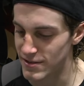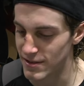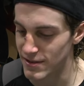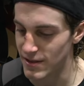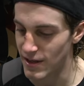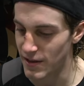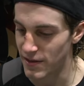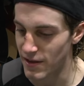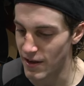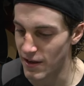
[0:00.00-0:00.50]

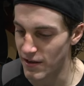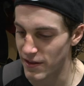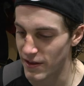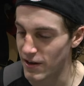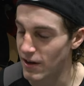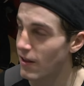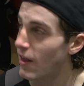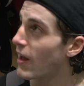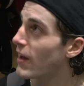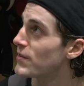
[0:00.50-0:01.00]
and I
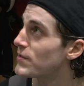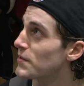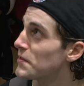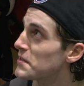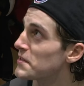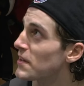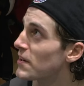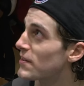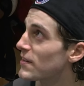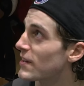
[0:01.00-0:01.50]
think our line's
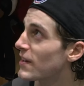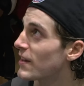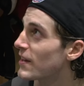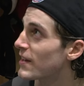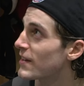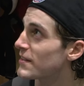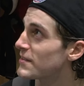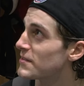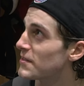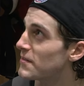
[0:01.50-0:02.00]
really starting to
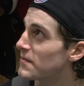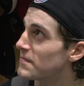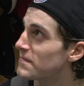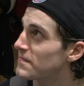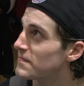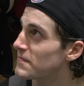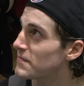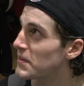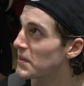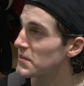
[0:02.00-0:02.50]
click. So
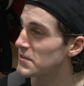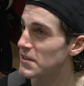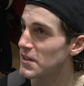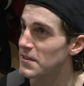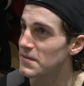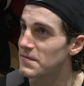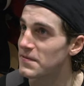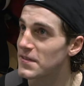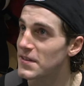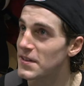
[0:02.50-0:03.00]
it feels good.